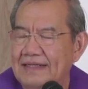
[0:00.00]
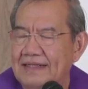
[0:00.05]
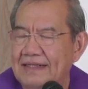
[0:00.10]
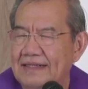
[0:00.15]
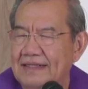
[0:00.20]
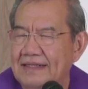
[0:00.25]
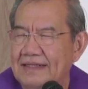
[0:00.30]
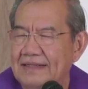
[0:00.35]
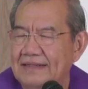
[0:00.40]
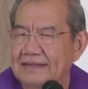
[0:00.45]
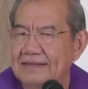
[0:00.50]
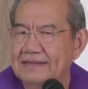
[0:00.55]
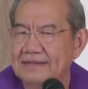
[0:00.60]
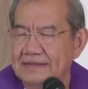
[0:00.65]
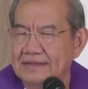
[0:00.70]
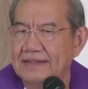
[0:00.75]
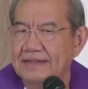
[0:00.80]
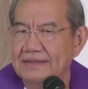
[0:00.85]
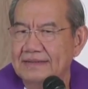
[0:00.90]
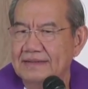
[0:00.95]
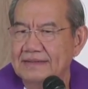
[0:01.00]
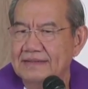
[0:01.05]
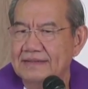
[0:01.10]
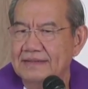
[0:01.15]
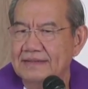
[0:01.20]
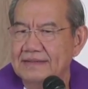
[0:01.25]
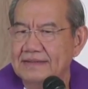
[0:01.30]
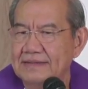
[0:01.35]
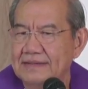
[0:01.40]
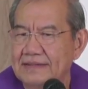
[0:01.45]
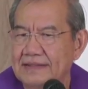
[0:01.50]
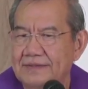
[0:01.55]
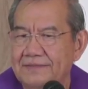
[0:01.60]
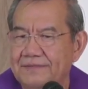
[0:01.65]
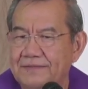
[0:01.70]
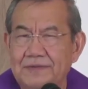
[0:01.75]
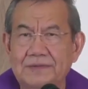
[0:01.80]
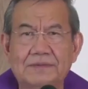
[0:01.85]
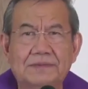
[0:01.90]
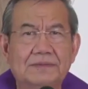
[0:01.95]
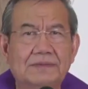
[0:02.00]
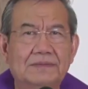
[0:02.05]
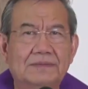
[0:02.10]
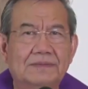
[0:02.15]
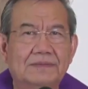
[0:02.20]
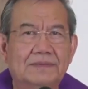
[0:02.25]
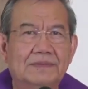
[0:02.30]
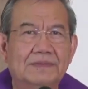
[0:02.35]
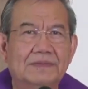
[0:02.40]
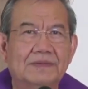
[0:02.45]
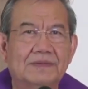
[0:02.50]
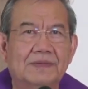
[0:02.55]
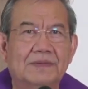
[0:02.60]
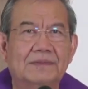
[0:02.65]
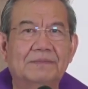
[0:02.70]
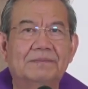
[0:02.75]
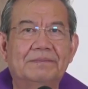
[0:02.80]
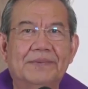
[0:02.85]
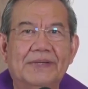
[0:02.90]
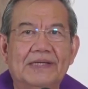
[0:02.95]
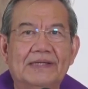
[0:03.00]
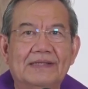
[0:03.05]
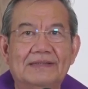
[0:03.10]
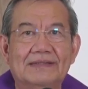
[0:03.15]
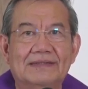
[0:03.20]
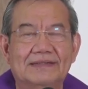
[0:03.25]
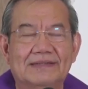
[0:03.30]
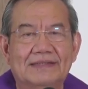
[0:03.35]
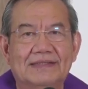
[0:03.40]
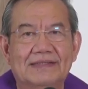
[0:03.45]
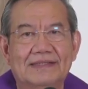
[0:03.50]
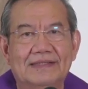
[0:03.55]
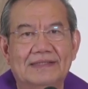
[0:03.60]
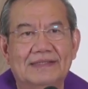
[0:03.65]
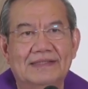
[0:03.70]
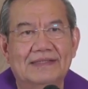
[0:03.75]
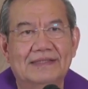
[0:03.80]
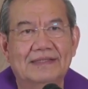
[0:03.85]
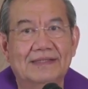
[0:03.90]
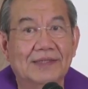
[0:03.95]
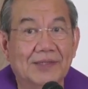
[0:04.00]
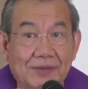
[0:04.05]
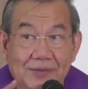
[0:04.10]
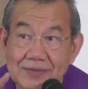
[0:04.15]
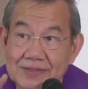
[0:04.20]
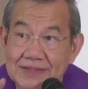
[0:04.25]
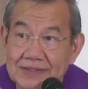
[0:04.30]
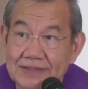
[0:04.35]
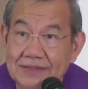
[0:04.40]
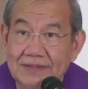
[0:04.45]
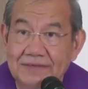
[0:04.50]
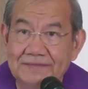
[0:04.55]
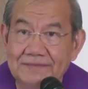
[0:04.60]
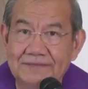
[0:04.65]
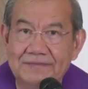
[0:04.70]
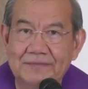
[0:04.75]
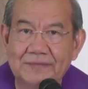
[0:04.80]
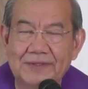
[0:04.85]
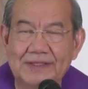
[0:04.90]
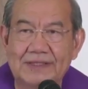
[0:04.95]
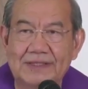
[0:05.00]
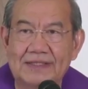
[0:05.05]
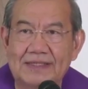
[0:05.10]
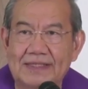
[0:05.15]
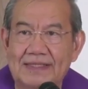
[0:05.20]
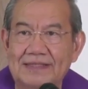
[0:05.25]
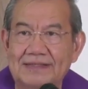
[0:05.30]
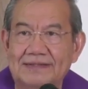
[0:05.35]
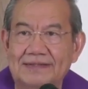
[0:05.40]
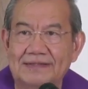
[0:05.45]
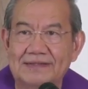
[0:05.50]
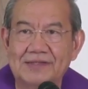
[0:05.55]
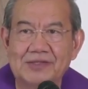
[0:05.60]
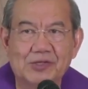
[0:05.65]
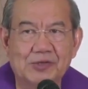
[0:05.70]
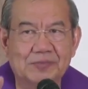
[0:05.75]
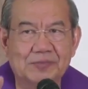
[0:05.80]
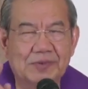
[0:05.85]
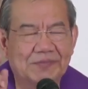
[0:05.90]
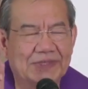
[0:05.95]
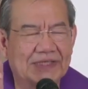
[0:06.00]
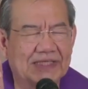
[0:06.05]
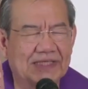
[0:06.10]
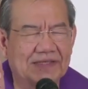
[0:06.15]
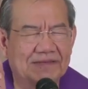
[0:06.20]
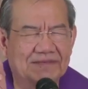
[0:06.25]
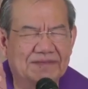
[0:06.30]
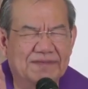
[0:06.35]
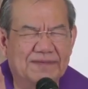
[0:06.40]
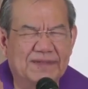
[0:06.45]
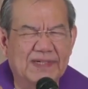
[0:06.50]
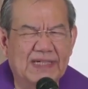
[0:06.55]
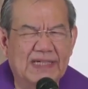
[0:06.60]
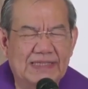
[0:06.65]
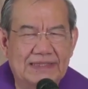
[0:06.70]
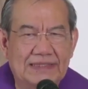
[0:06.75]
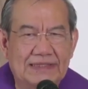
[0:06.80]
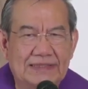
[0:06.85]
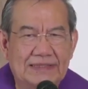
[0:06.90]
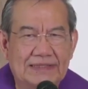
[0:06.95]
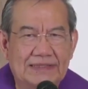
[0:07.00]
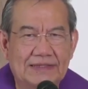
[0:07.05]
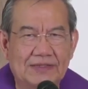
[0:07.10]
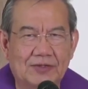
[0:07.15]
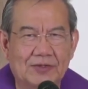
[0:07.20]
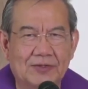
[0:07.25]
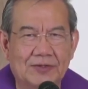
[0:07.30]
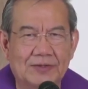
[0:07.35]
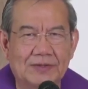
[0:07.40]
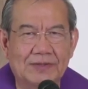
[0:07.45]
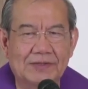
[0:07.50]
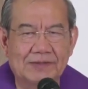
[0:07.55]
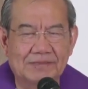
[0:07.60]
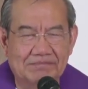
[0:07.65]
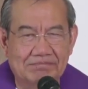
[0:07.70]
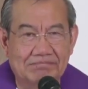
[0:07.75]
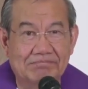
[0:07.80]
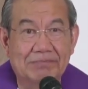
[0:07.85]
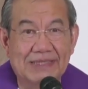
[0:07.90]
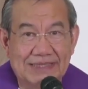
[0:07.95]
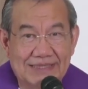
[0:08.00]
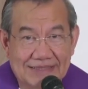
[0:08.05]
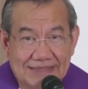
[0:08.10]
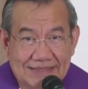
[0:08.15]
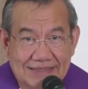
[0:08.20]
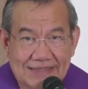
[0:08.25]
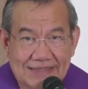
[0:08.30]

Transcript: there's a line that says, if you compare yourself with others, you may become vain or bitter.